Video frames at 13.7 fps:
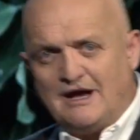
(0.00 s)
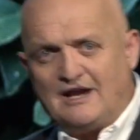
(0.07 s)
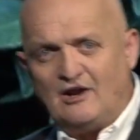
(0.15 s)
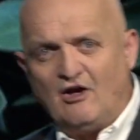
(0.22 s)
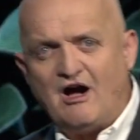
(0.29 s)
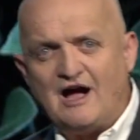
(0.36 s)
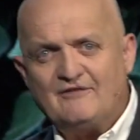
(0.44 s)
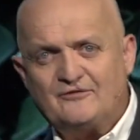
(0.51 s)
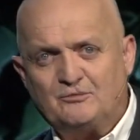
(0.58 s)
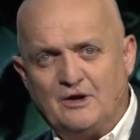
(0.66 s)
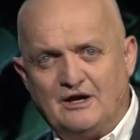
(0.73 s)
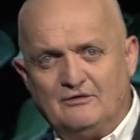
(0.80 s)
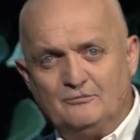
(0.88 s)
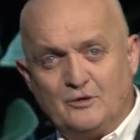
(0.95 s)
our lives
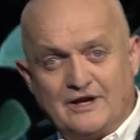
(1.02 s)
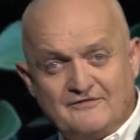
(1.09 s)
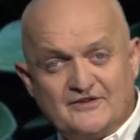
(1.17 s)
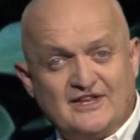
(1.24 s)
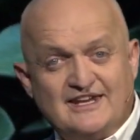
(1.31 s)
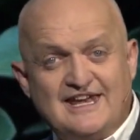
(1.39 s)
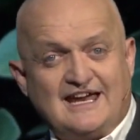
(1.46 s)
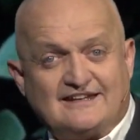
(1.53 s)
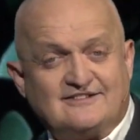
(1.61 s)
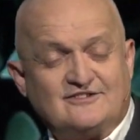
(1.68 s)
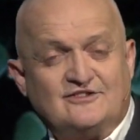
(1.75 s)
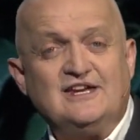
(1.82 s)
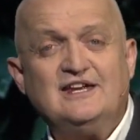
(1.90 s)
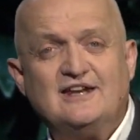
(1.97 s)
well, whatever the
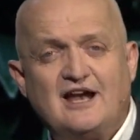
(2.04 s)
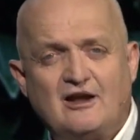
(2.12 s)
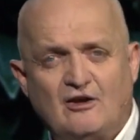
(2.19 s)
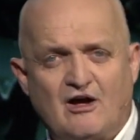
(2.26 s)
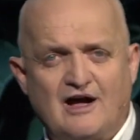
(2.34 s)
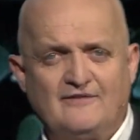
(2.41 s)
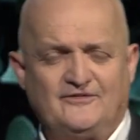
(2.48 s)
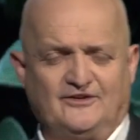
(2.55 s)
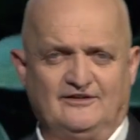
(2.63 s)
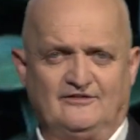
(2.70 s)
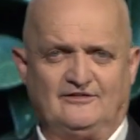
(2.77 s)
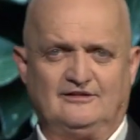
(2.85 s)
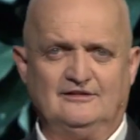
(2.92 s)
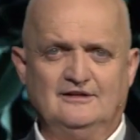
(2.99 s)
next in our lives
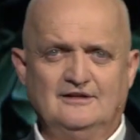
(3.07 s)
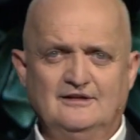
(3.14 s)
is,